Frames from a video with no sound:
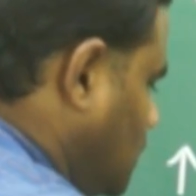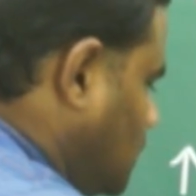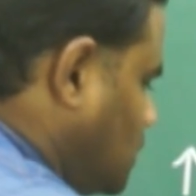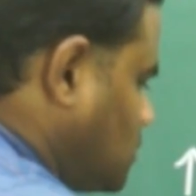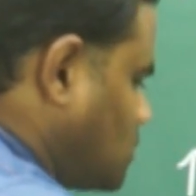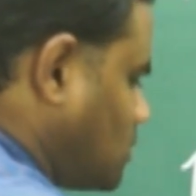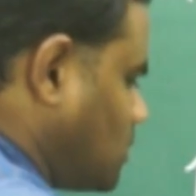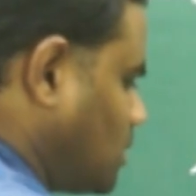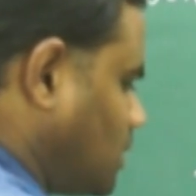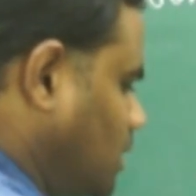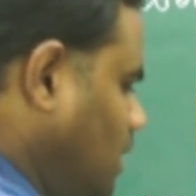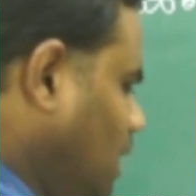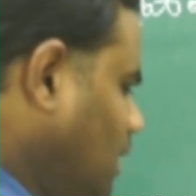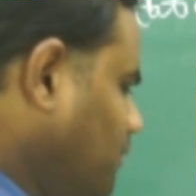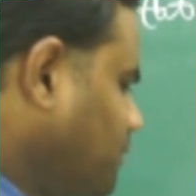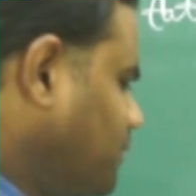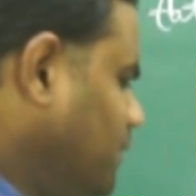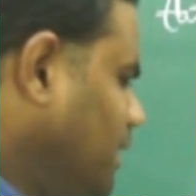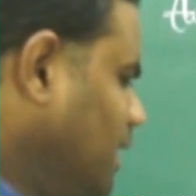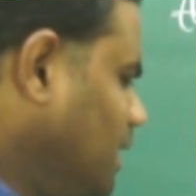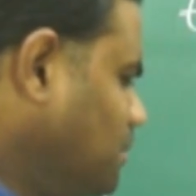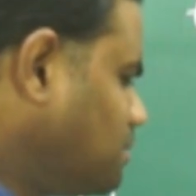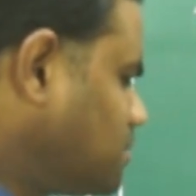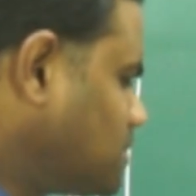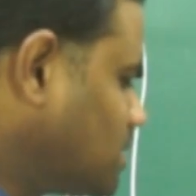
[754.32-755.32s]
So the graph
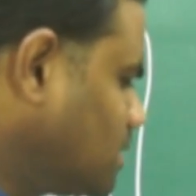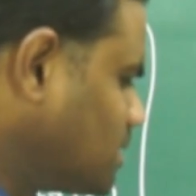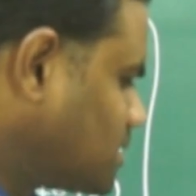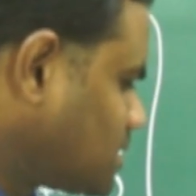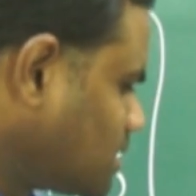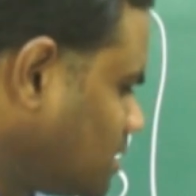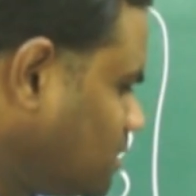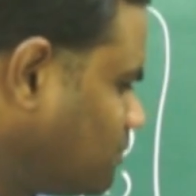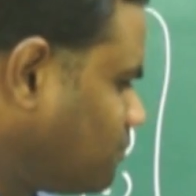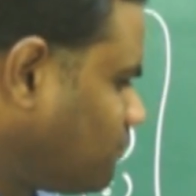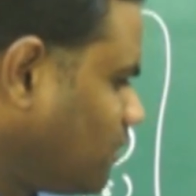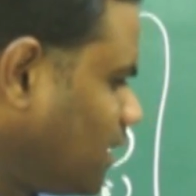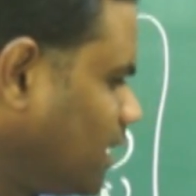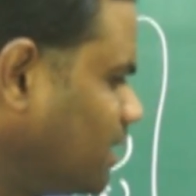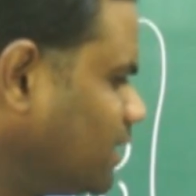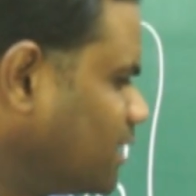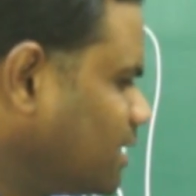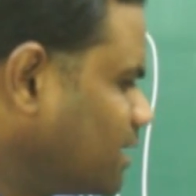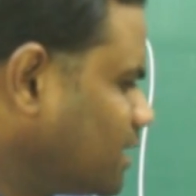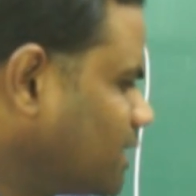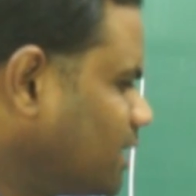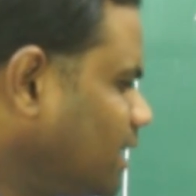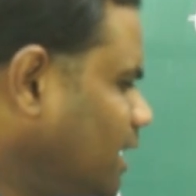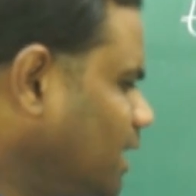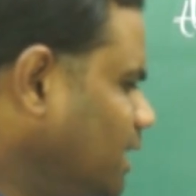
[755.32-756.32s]
helps us in
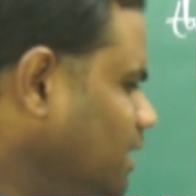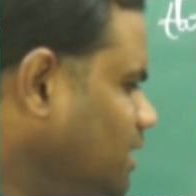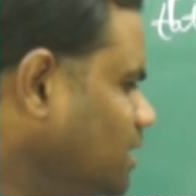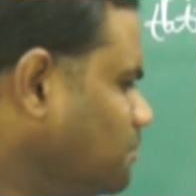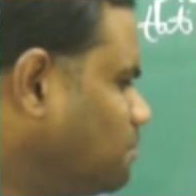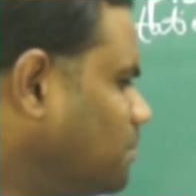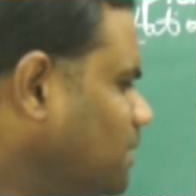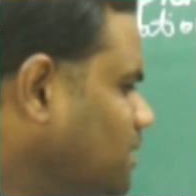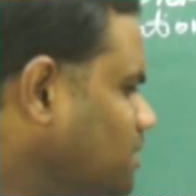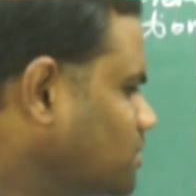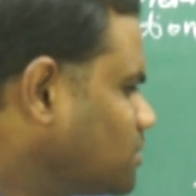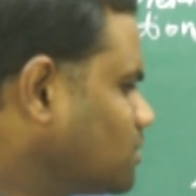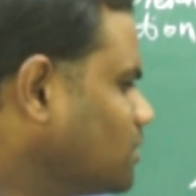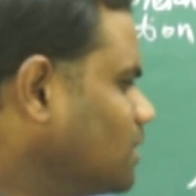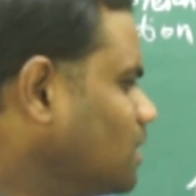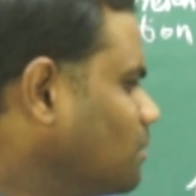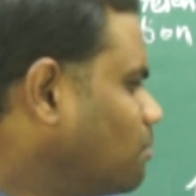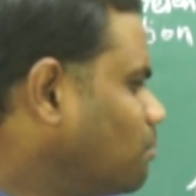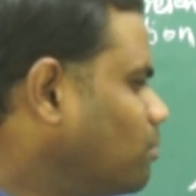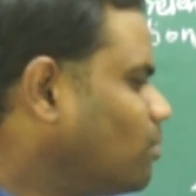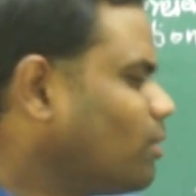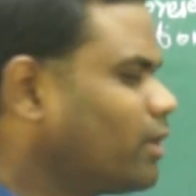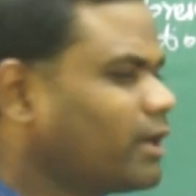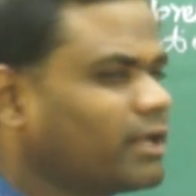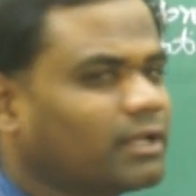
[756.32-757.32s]
finding any particular
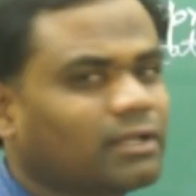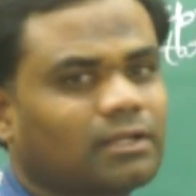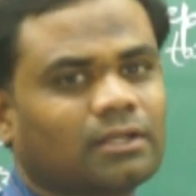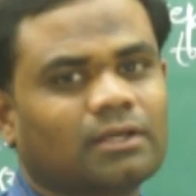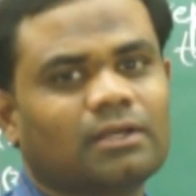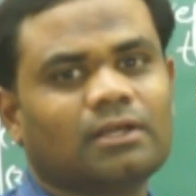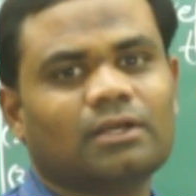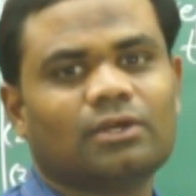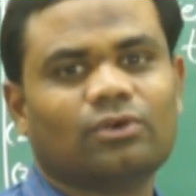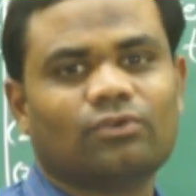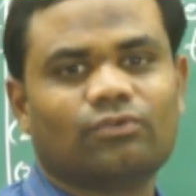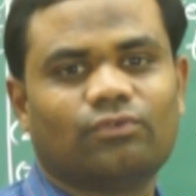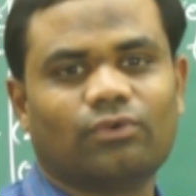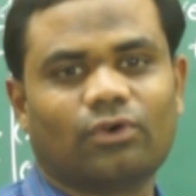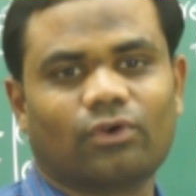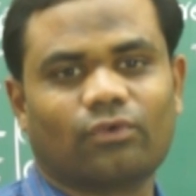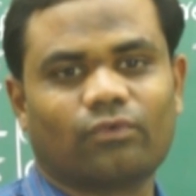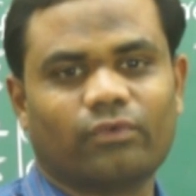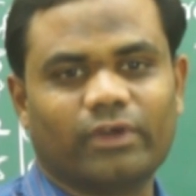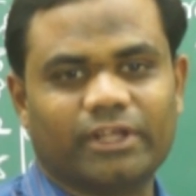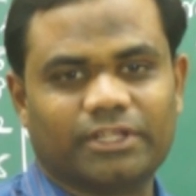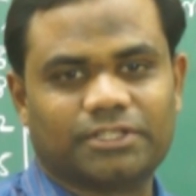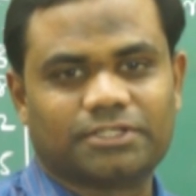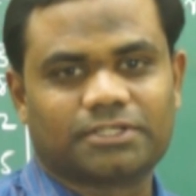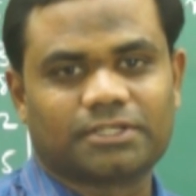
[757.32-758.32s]
point for
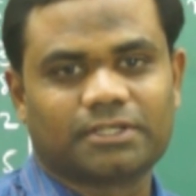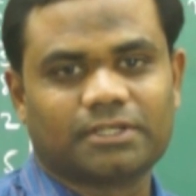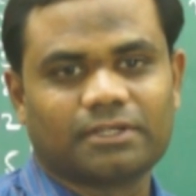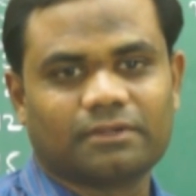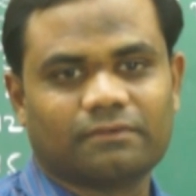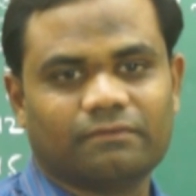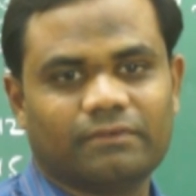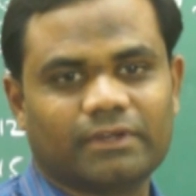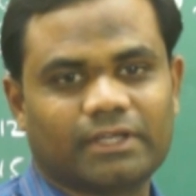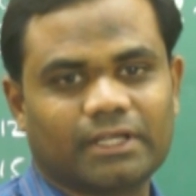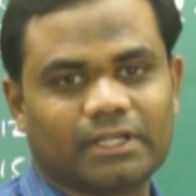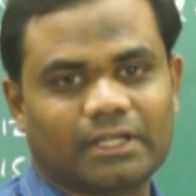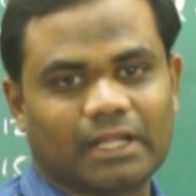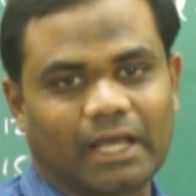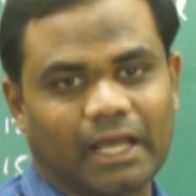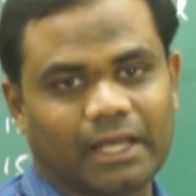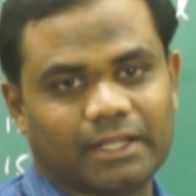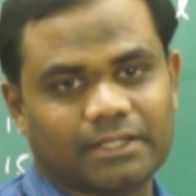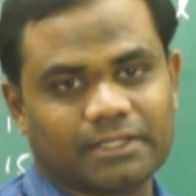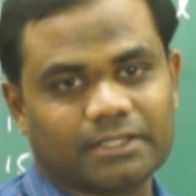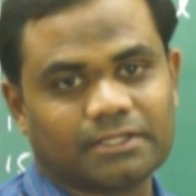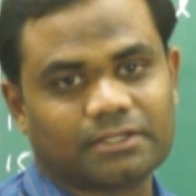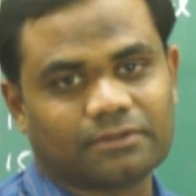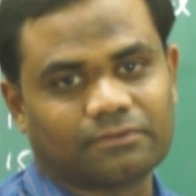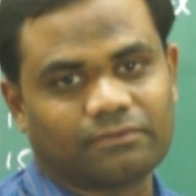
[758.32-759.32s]
which we can
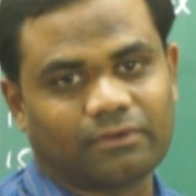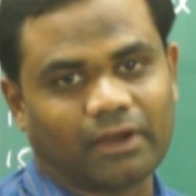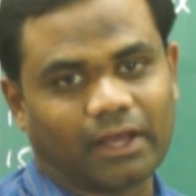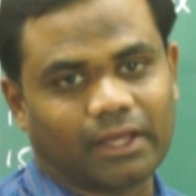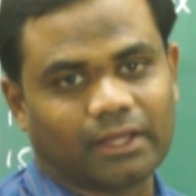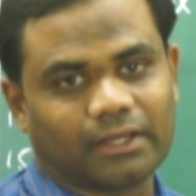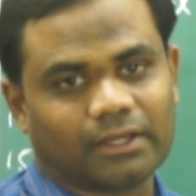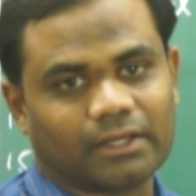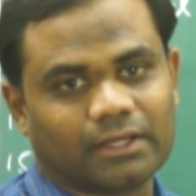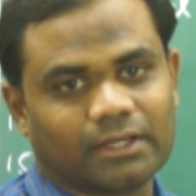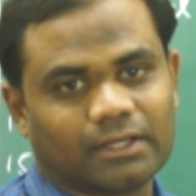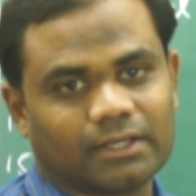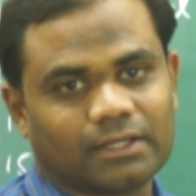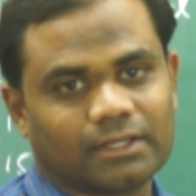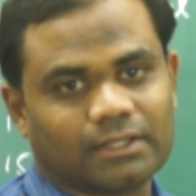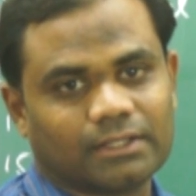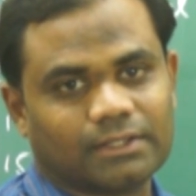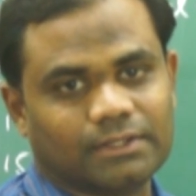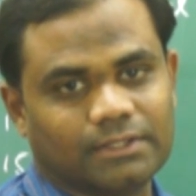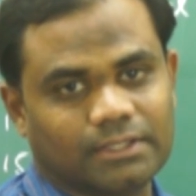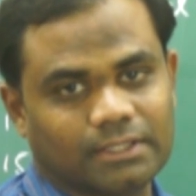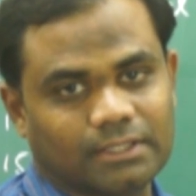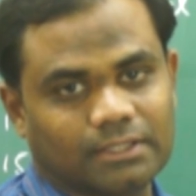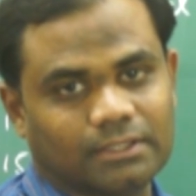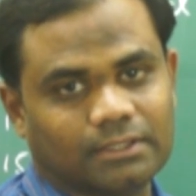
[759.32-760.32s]
identify
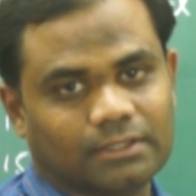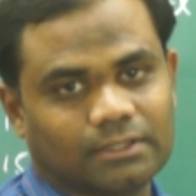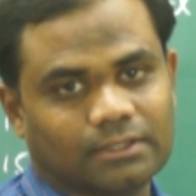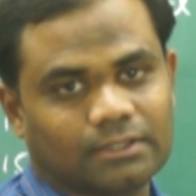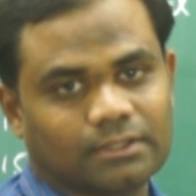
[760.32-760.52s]
the